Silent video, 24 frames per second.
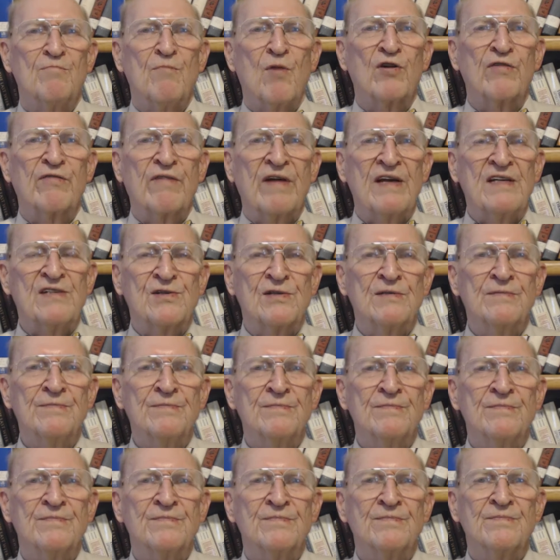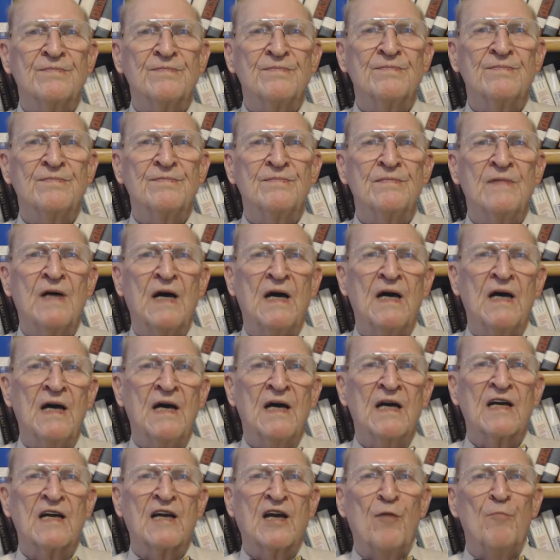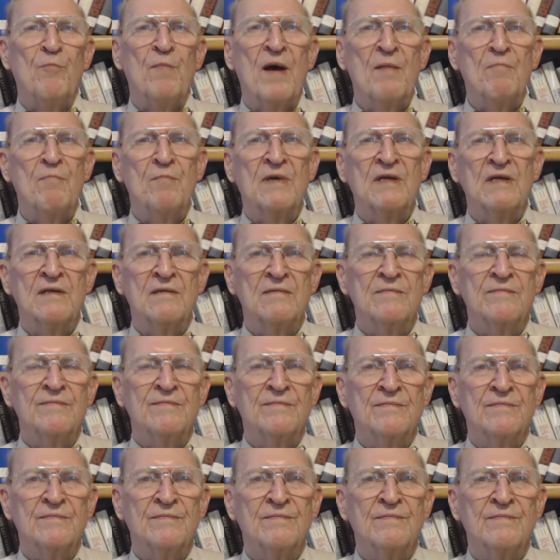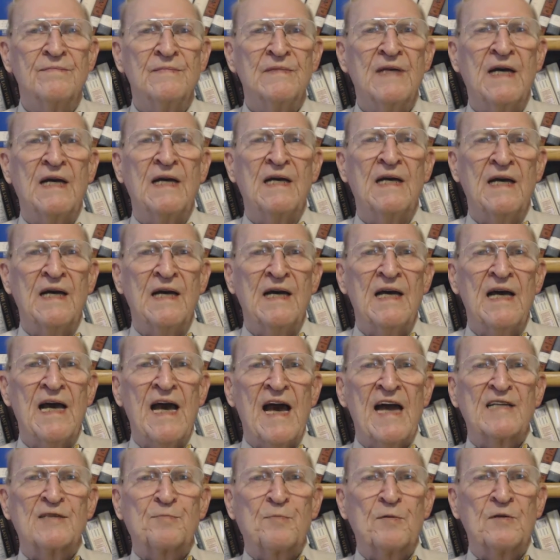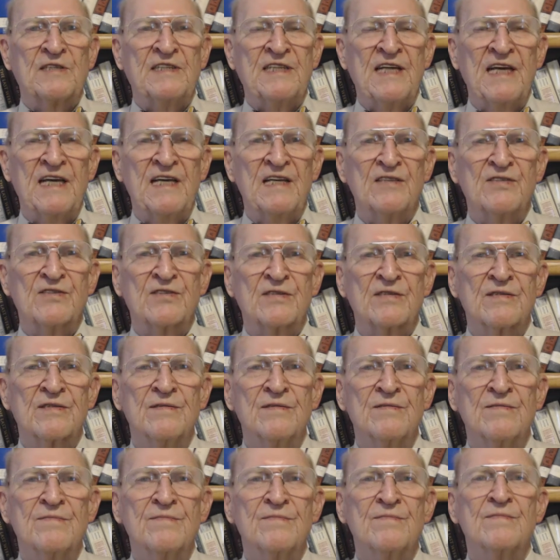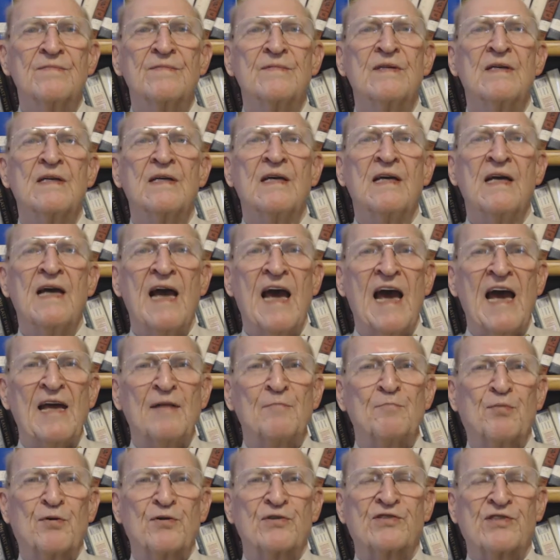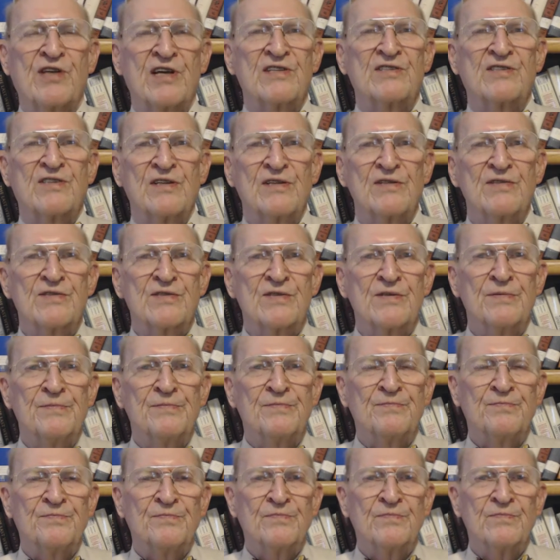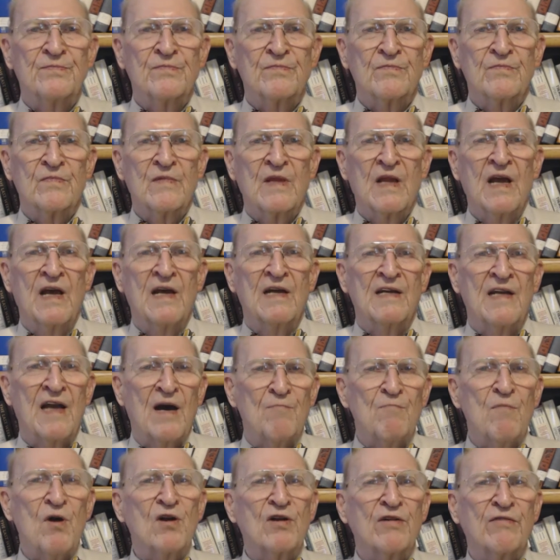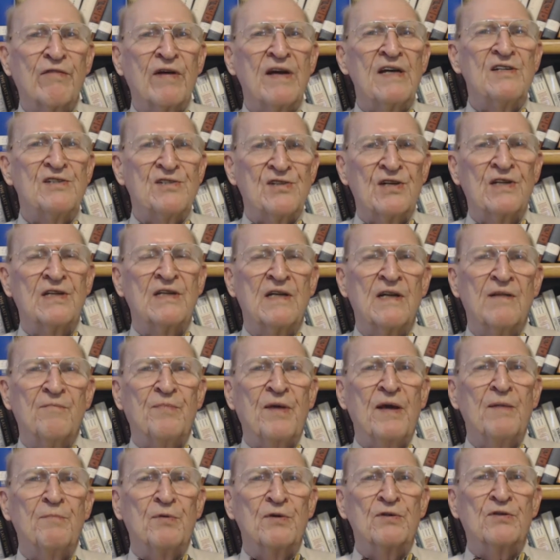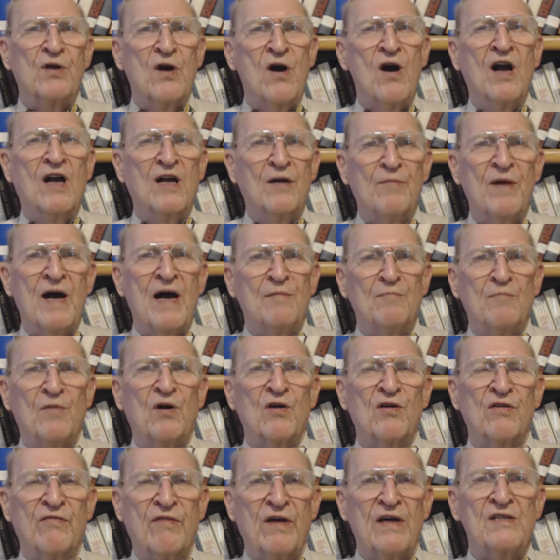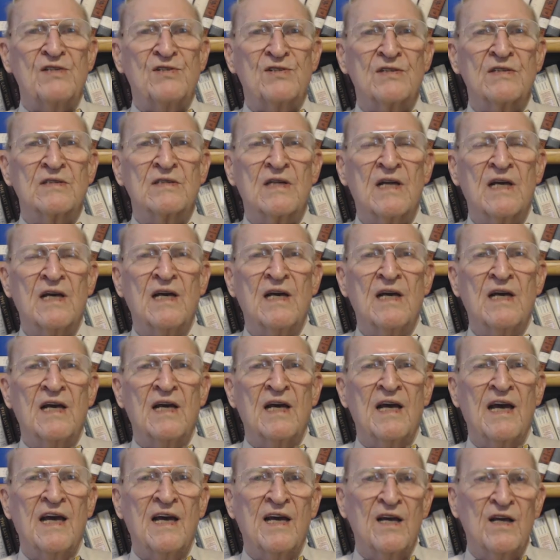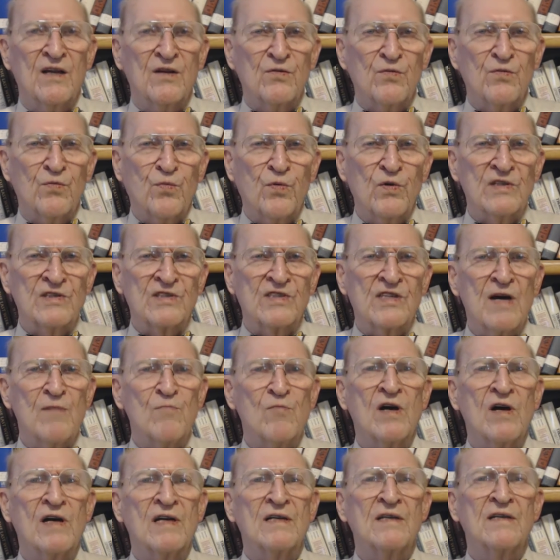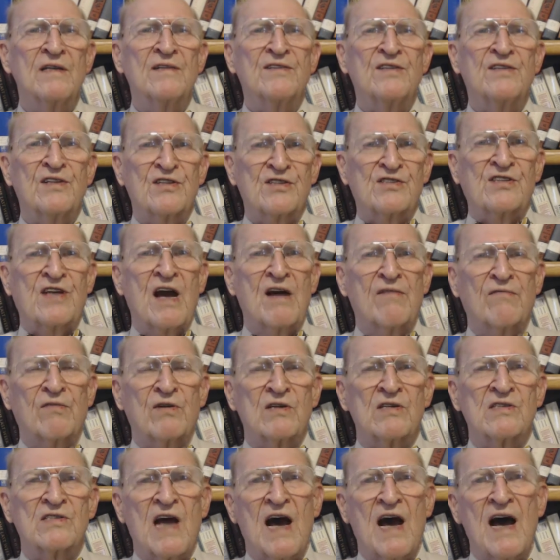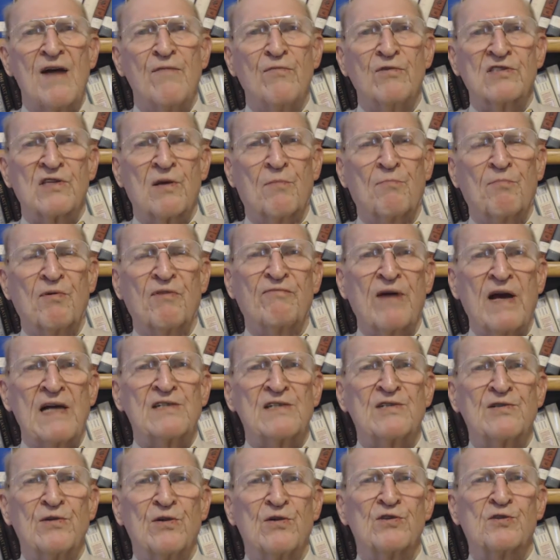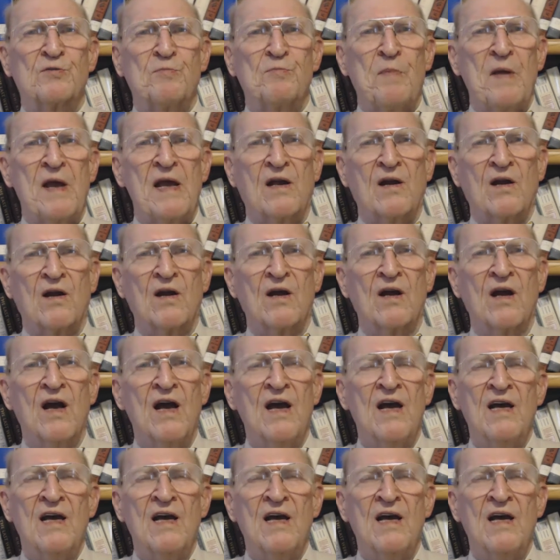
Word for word: motivation, commitment, expertise, and persistence. Now, motivation, people talk about motivation. And when someone discovers I was a professional speaker,